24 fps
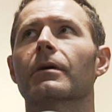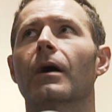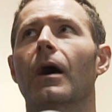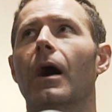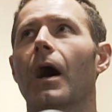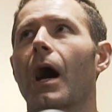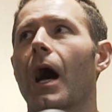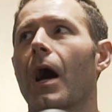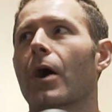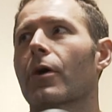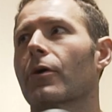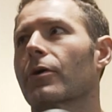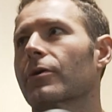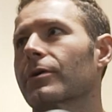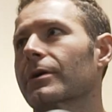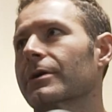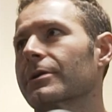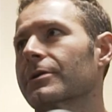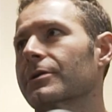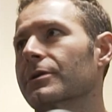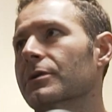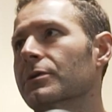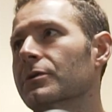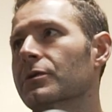
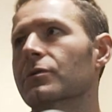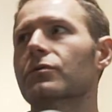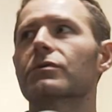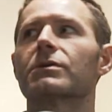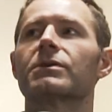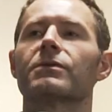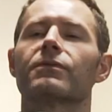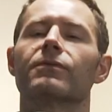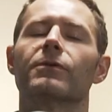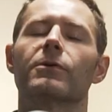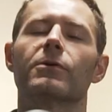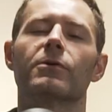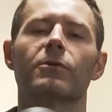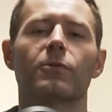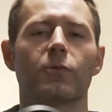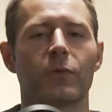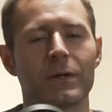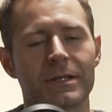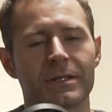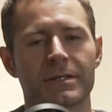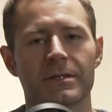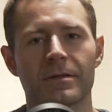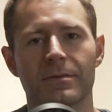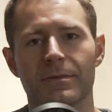our useful
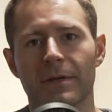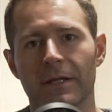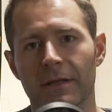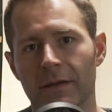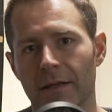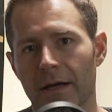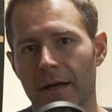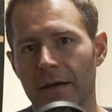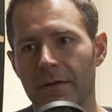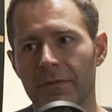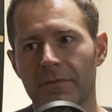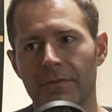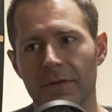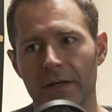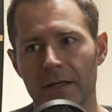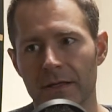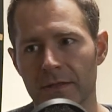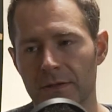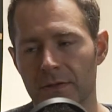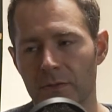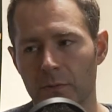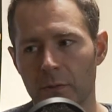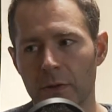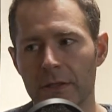wisdom in life
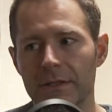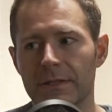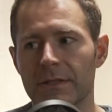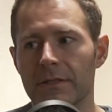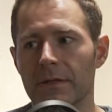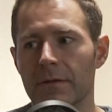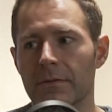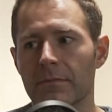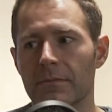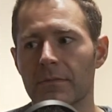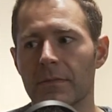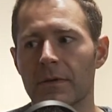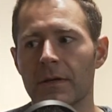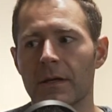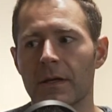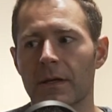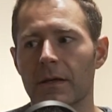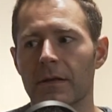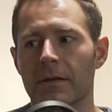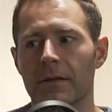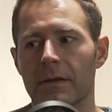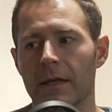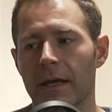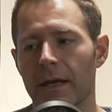is wisdom
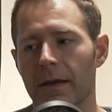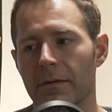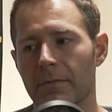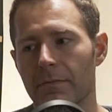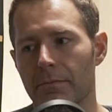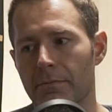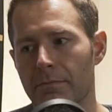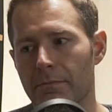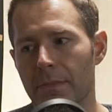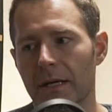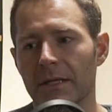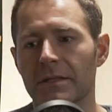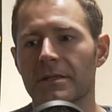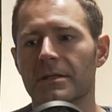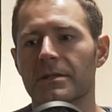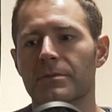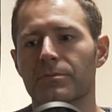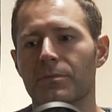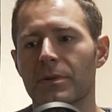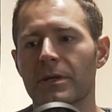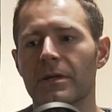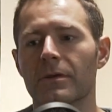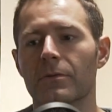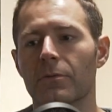that
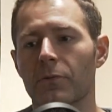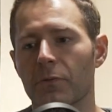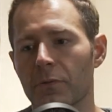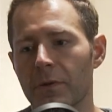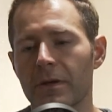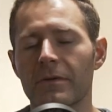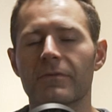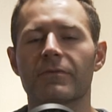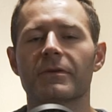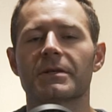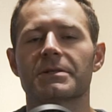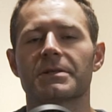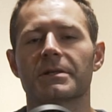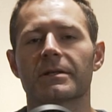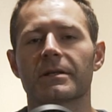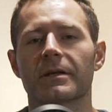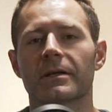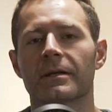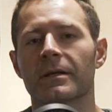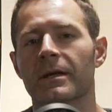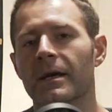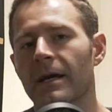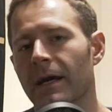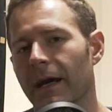must be
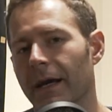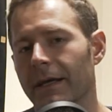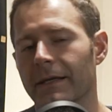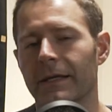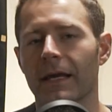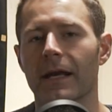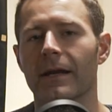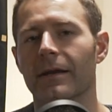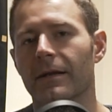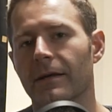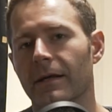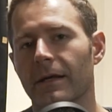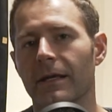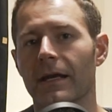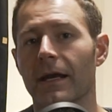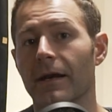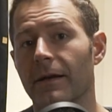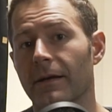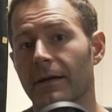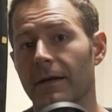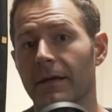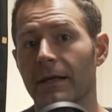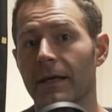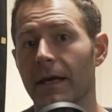revisited again and again
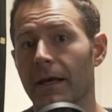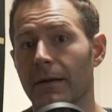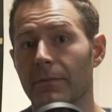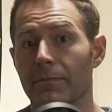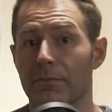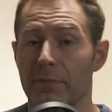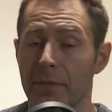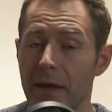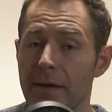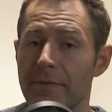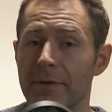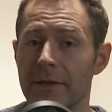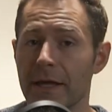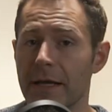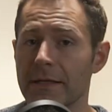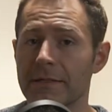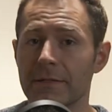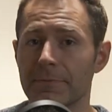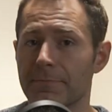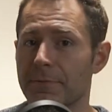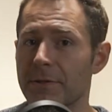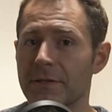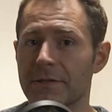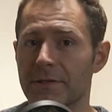and again. Maybe
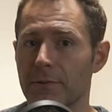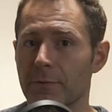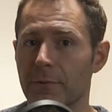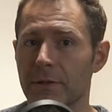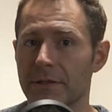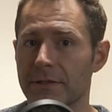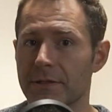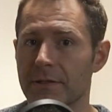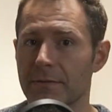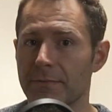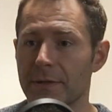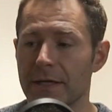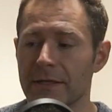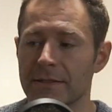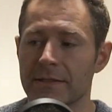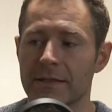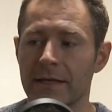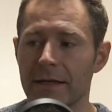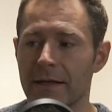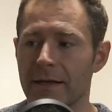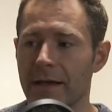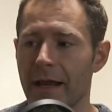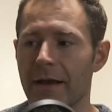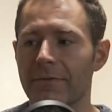that's a piece of wisdom, is
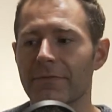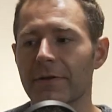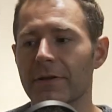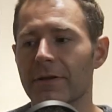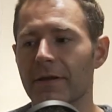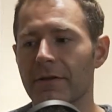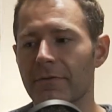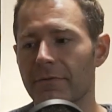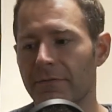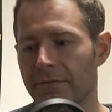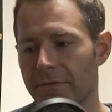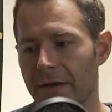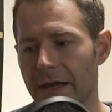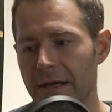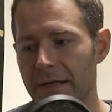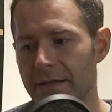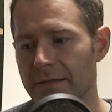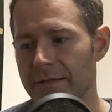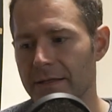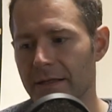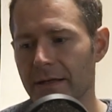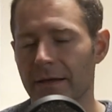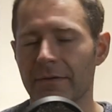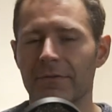that everything
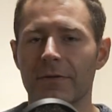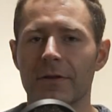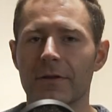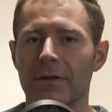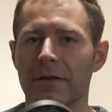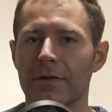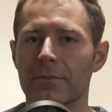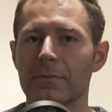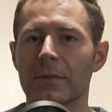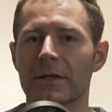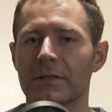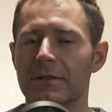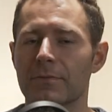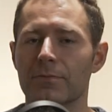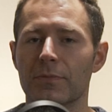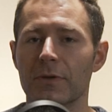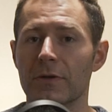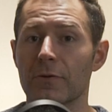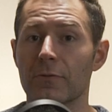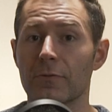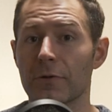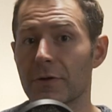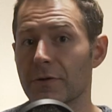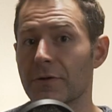fades and everything must
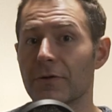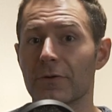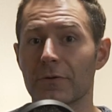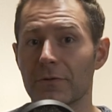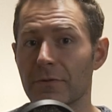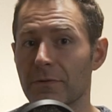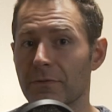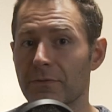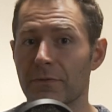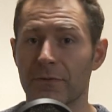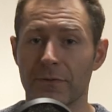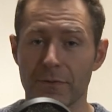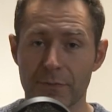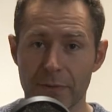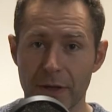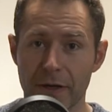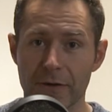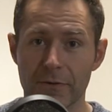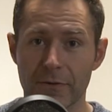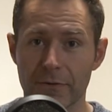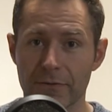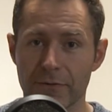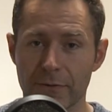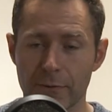be renewed, for
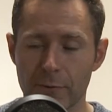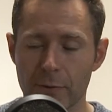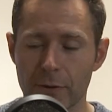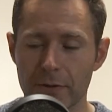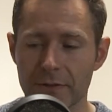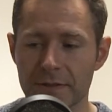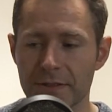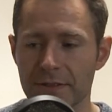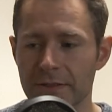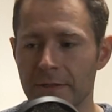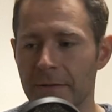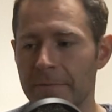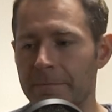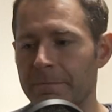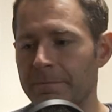better or for worse.